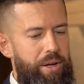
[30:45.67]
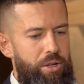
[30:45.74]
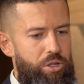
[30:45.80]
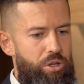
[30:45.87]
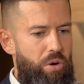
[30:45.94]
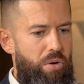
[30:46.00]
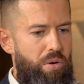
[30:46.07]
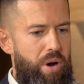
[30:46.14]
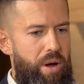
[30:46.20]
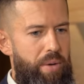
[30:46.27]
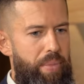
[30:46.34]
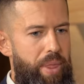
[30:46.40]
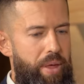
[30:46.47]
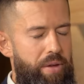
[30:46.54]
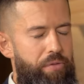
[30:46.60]

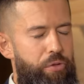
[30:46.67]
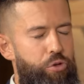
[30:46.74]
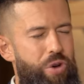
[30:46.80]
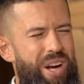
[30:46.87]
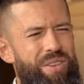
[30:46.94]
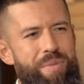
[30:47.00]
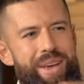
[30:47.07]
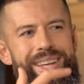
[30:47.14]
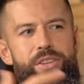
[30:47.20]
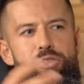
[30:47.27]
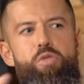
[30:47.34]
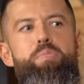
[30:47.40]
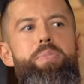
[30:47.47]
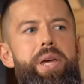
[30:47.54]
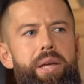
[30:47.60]
So if you try to make it
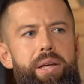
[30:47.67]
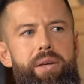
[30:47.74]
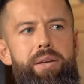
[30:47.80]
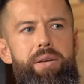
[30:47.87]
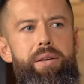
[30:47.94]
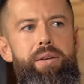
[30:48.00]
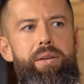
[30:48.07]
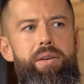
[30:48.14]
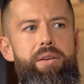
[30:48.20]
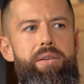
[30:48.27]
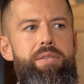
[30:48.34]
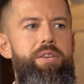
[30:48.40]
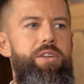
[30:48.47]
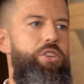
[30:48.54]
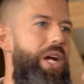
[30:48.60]
too big,
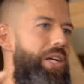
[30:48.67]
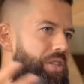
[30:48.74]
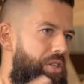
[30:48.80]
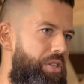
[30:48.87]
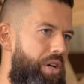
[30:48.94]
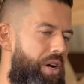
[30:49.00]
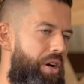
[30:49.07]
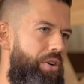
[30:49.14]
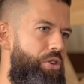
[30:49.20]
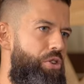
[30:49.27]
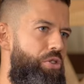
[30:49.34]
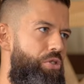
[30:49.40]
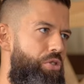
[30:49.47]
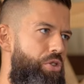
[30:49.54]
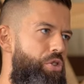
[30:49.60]
the chances are
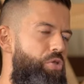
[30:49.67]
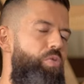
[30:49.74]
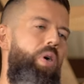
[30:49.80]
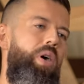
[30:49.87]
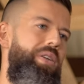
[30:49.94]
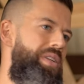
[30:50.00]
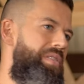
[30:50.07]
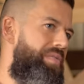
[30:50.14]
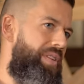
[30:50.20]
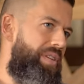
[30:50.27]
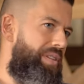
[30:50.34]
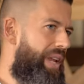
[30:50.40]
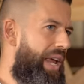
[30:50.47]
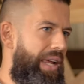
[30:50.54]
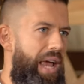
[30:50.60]
you won't
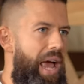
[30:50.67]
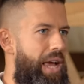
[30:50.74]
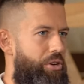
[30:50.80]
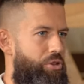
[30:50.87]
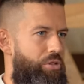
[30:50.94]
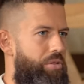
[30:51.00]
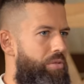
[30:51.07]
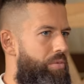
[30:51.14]
even take action,